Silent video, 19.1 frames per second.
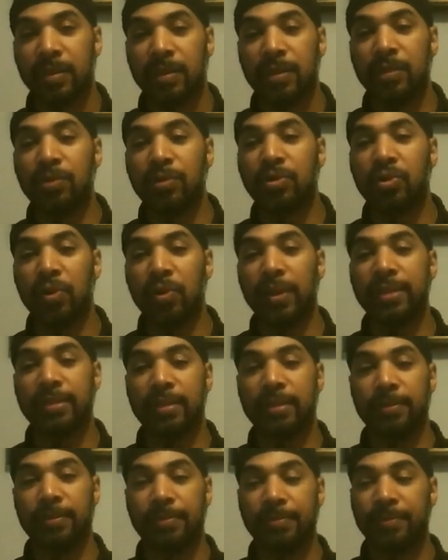You trust
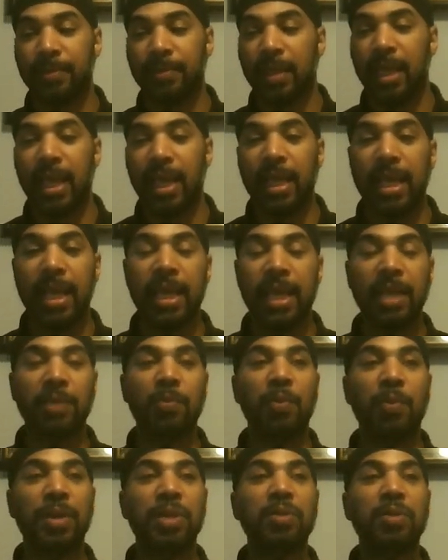him.
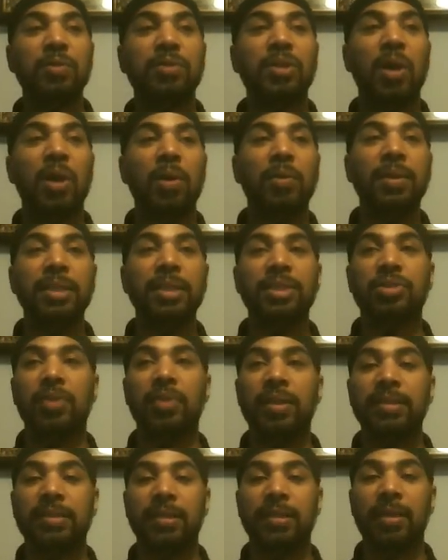And when you totally
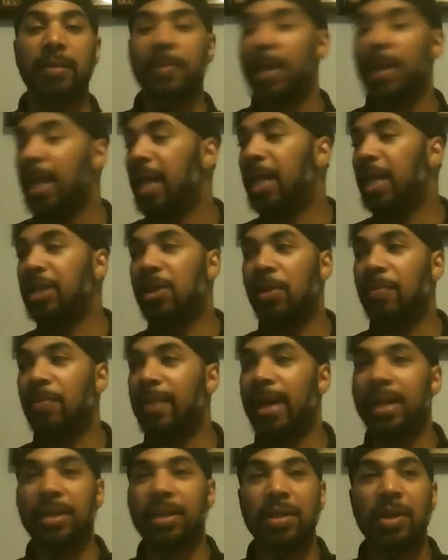trust him, it don't
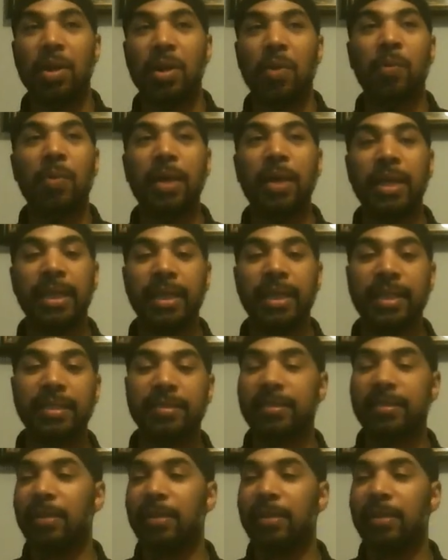matter what it is.